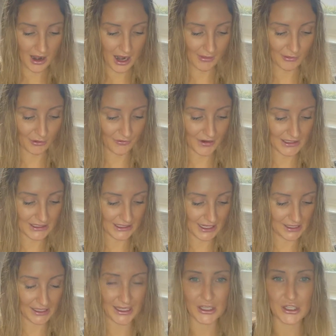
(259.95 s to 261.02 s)
I'm not finding
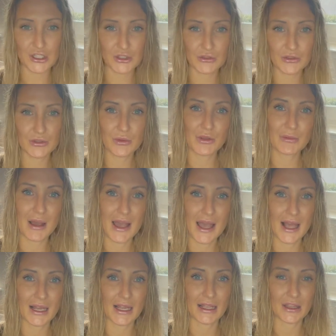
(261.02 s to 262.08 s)
any issues with my
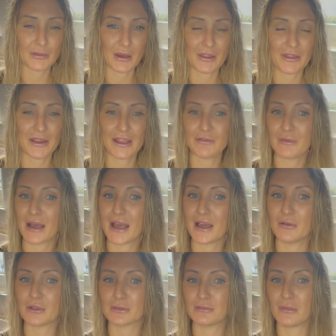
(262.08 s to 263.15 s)
hair length, but I think if my
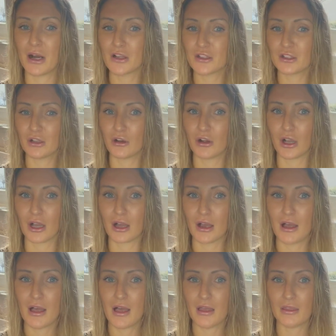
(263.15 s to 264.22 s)
hair was much longer,
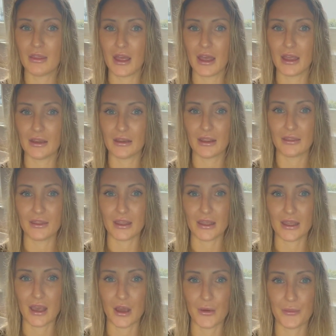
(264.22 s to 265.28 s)
then
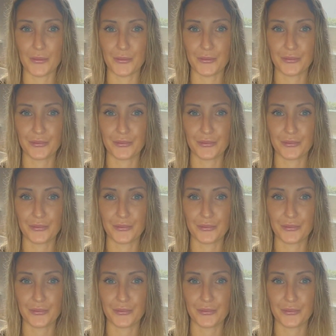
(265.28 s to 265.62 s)
the